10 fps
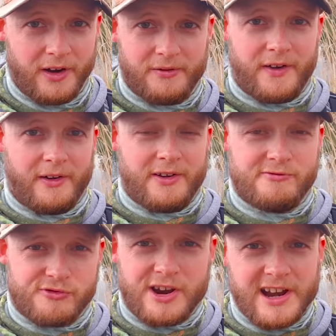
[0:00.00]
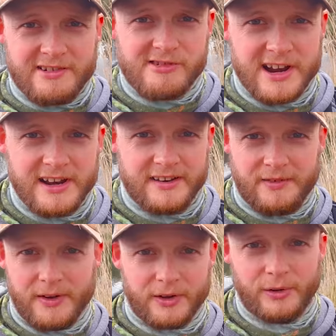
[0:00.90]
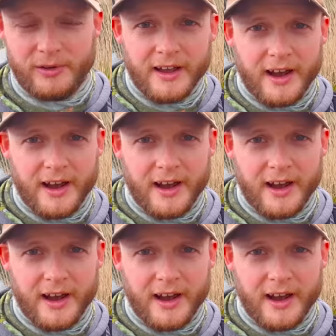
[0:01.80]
and found it really, really difficult.